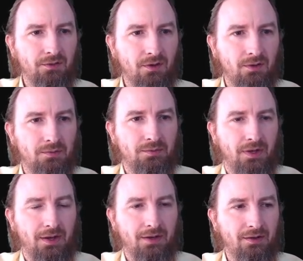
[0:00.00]

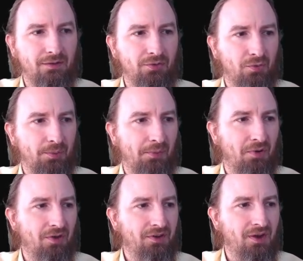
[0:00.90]
I don't even
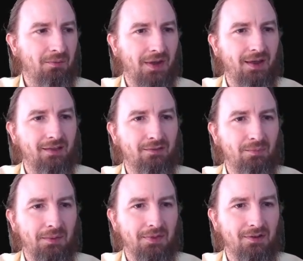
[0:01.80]
remember all the commands.
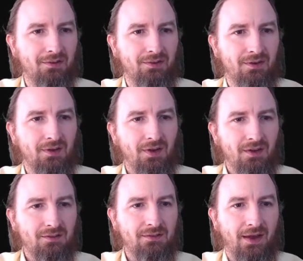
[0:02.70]
Maybe there's a
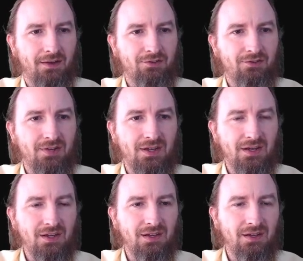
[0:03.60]

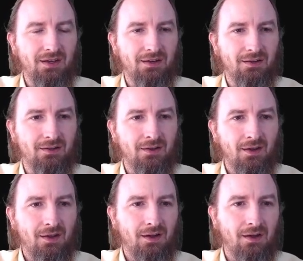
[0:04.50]
-t and
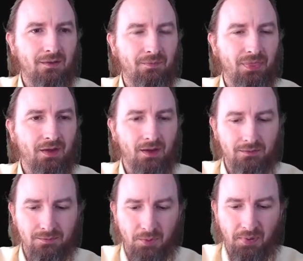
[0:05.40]

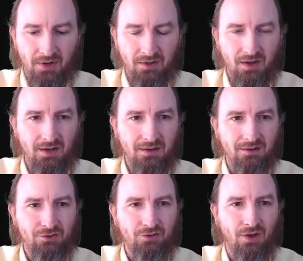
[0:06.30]
apparently I need
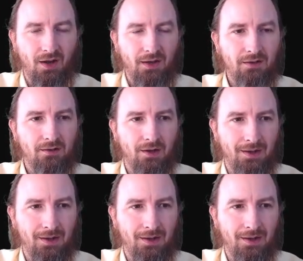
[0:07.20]
a dot.